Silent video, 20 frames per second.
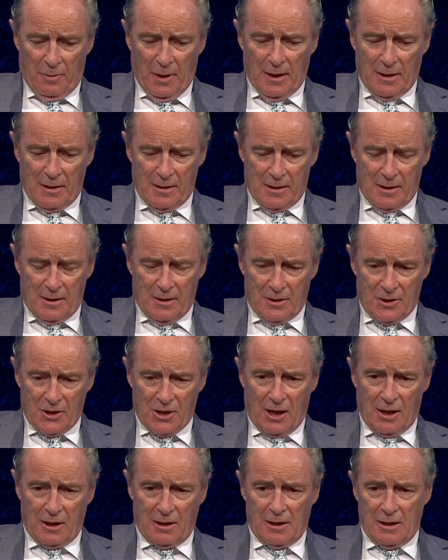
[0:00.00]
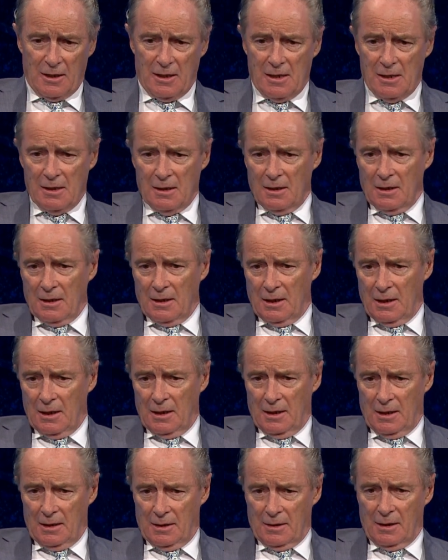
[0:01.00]
Paisley and Shankly
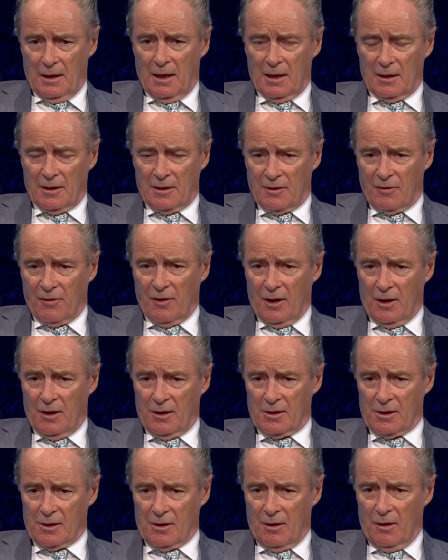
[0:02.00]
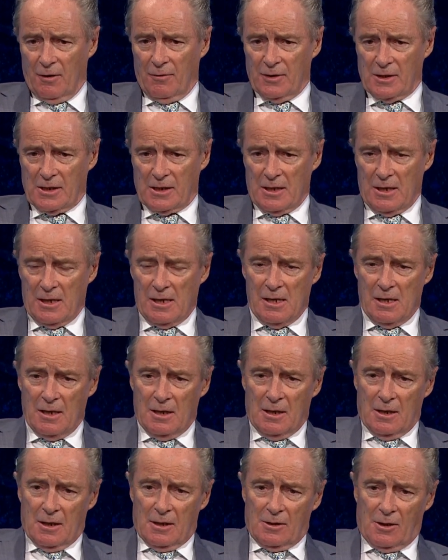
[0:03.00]
and Alex Ferguson, obviously.
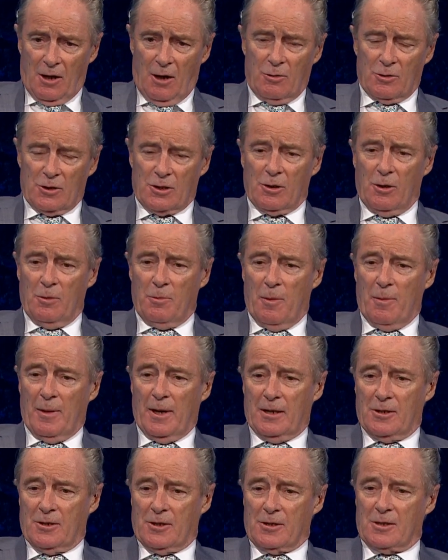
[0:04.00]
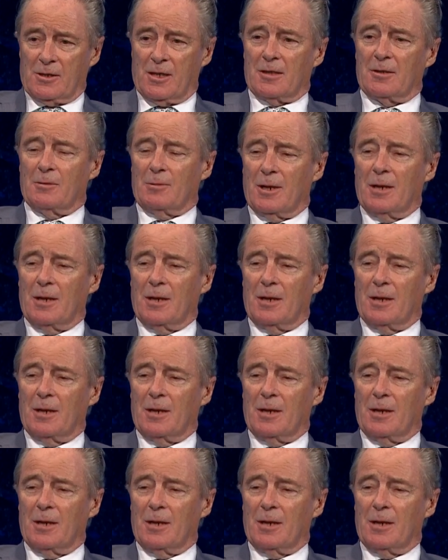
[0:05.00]
Those type of managers, that